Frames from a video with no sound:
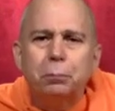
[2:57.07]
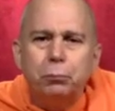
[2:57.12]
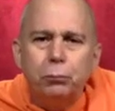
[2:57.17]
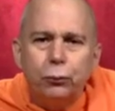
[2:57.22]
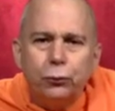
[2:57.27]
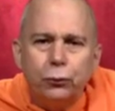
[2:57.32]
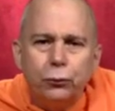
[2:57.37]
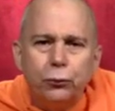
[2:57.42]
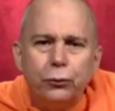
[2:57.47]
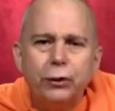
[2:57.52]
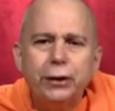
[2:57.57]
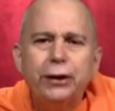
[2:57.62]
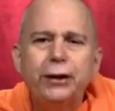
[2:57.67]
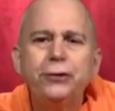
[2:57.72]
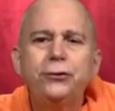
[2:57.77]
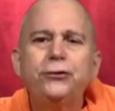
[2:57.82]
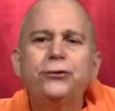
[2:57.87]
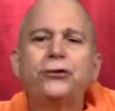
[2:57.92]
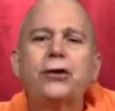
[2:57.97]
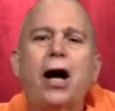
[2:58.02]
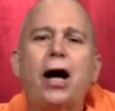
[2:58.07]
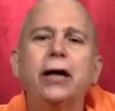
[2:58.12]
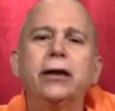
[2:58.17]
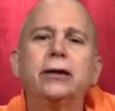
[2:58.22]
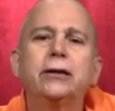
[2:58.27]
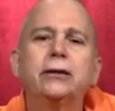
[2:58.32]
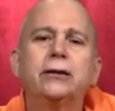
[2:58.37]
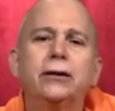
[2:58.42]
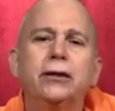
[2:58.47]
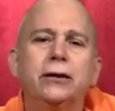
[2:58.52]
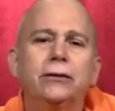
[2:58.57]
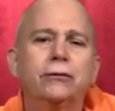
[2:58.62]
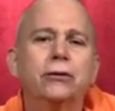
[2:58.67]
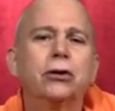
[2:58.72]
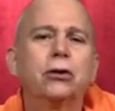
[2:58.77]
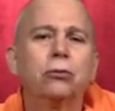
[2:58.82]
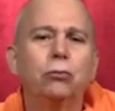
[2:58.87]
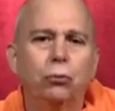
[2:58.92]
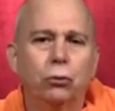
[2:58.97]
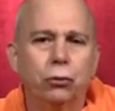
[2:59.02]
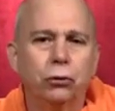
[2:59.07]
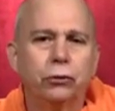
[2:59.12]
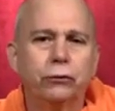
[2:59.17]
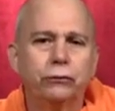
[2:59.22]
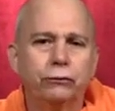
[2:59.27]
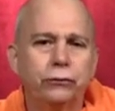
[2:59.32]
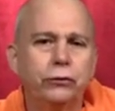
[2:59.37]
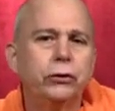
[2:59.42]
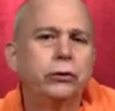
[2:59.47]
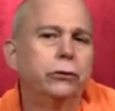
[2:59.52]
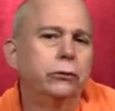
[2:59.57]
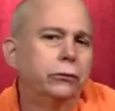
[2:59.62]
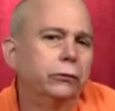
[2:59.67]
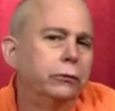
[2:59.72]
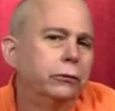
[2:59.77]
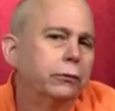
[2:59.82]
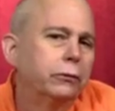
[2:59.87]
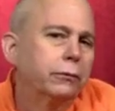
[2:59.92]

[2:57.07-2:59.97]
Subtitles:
pre-scientific worldview.